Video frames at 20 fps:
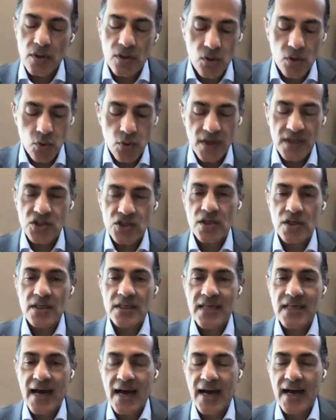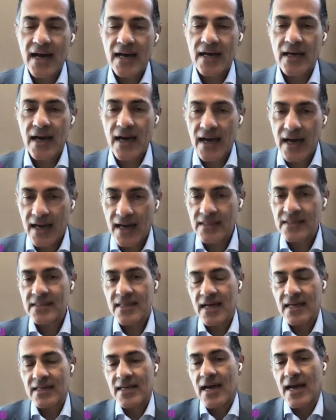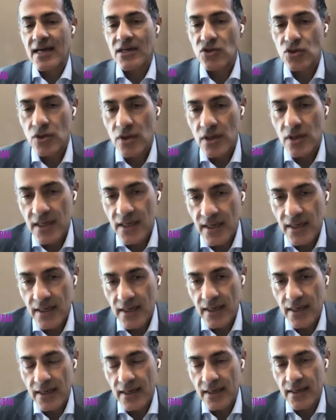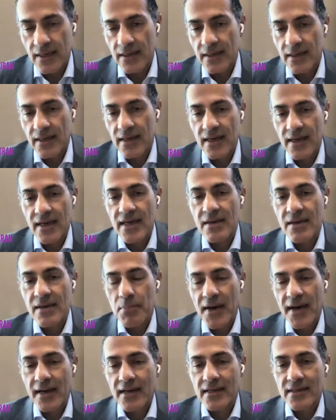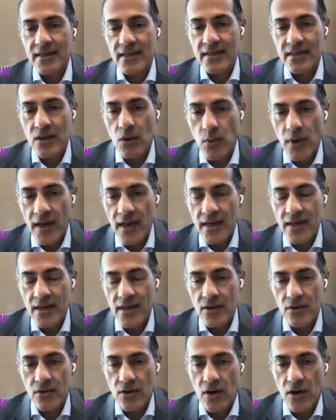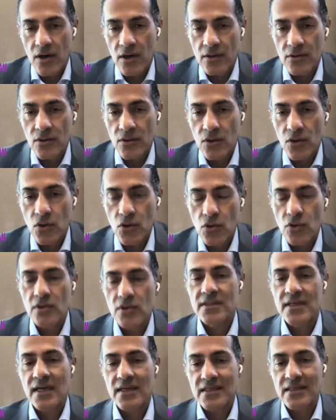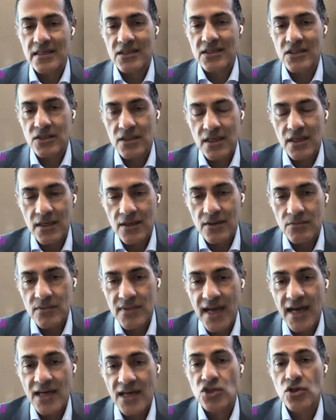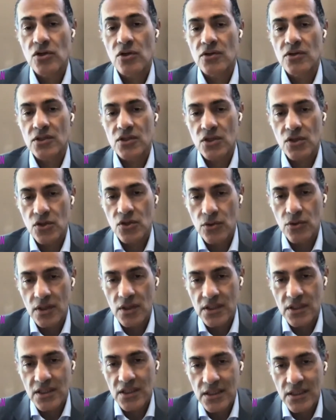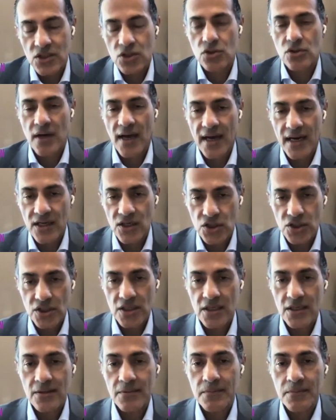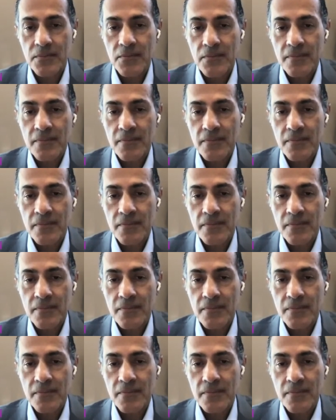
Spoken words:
Question is, has that actually impacted the way Iran looks at its national security strategy?